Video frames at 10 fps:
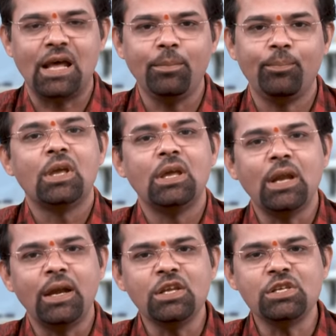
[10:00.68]
lab. In
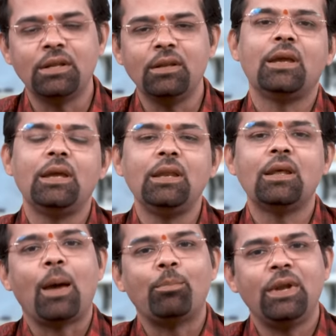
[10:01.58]
addition, in
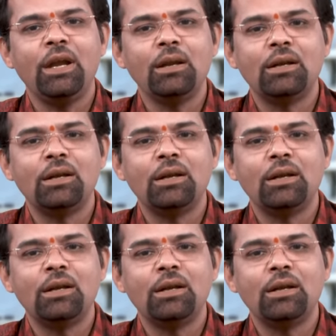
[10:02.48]
applied